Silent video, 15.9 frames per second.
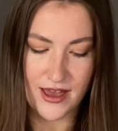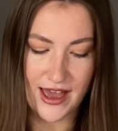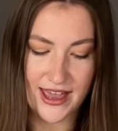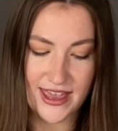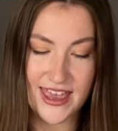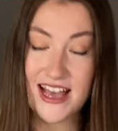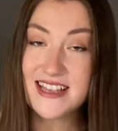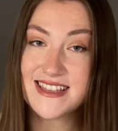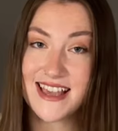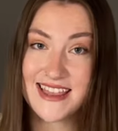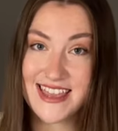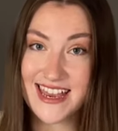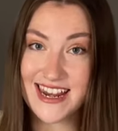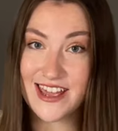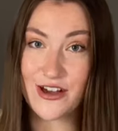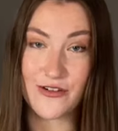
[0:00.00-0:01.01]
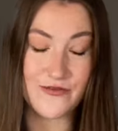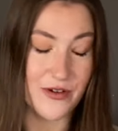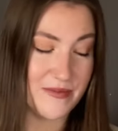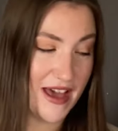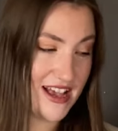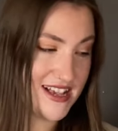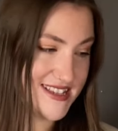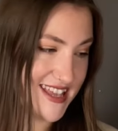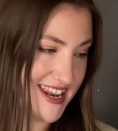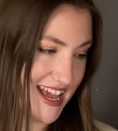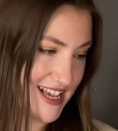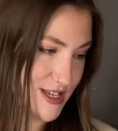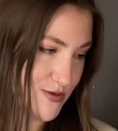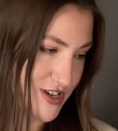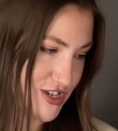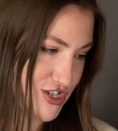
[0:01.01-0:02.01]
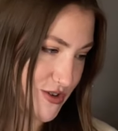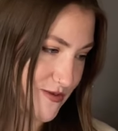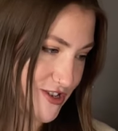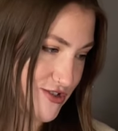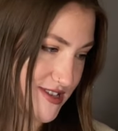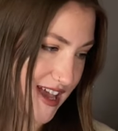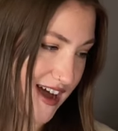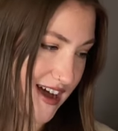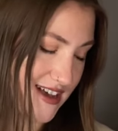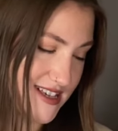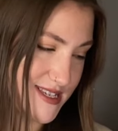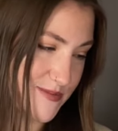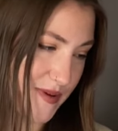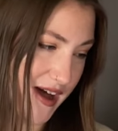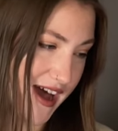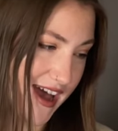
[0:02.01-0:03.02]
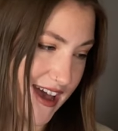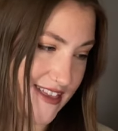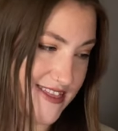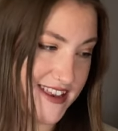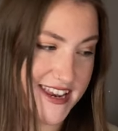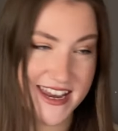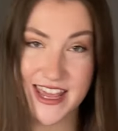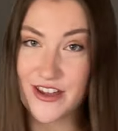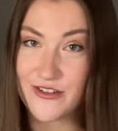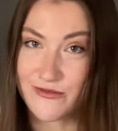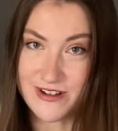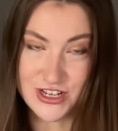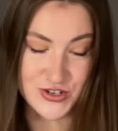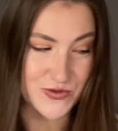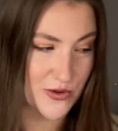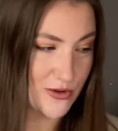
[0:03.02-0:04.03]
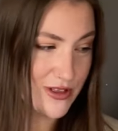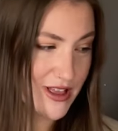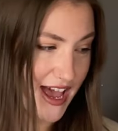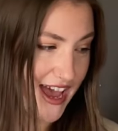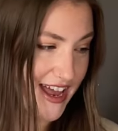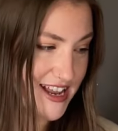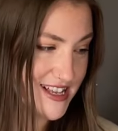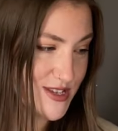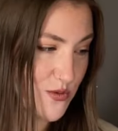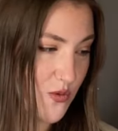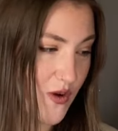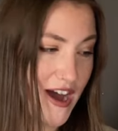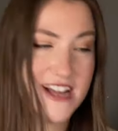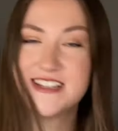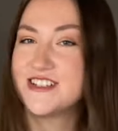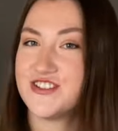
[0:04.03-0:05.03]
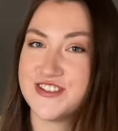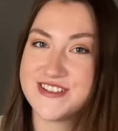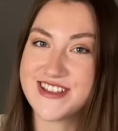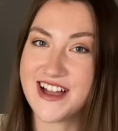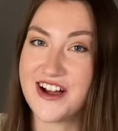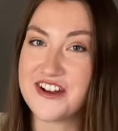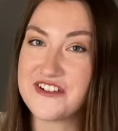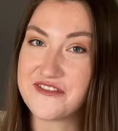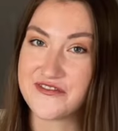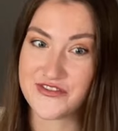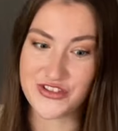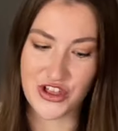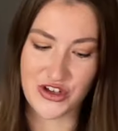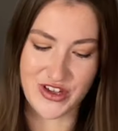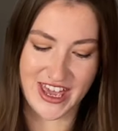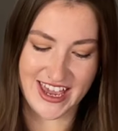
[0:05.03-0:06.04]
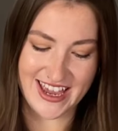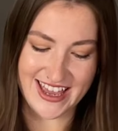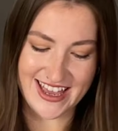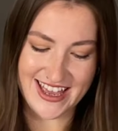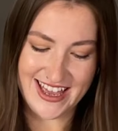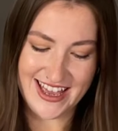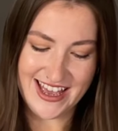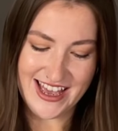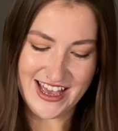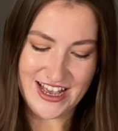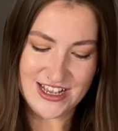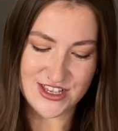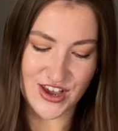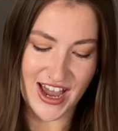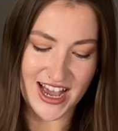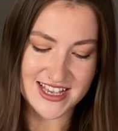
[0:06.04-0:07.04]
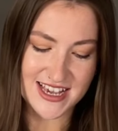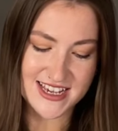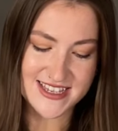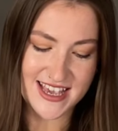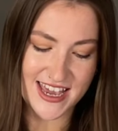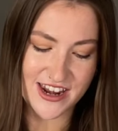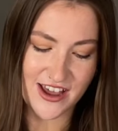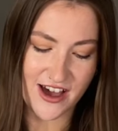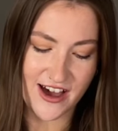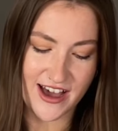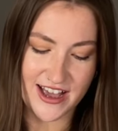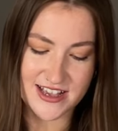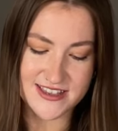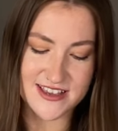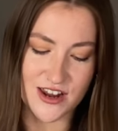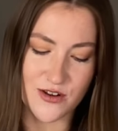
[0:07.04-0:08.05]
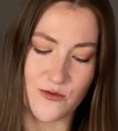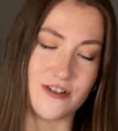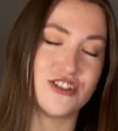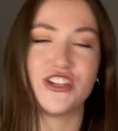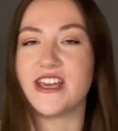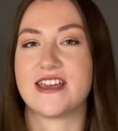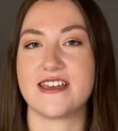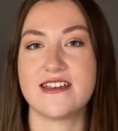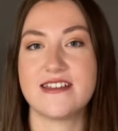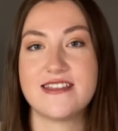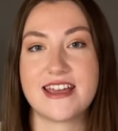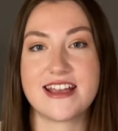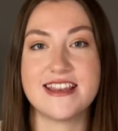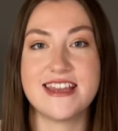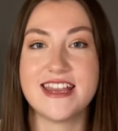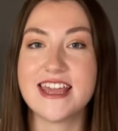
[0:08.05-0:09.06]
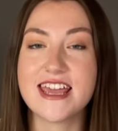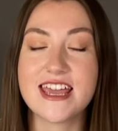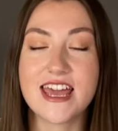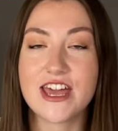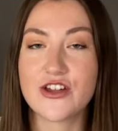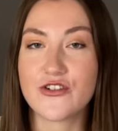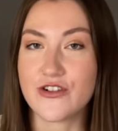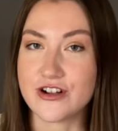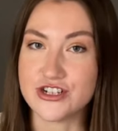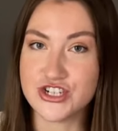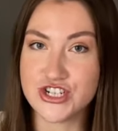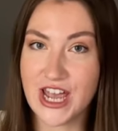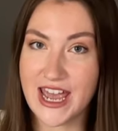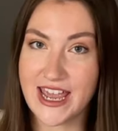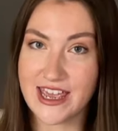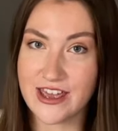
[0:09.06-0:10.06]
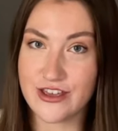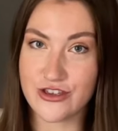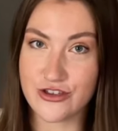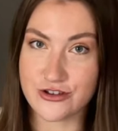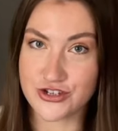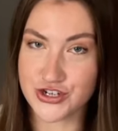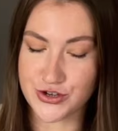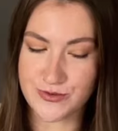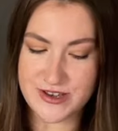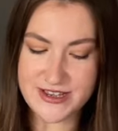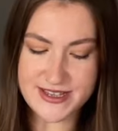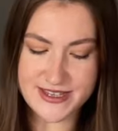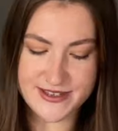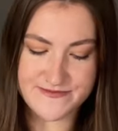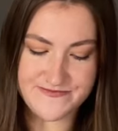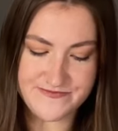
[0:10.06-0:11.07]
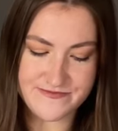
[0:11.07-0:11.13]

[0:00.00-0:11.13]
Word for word: I guess leading on from that is the next question, which is asked by the knitting ritual, and it's why did you start vlogging? So, as I said, I started watching like knitting and crochet YouTubers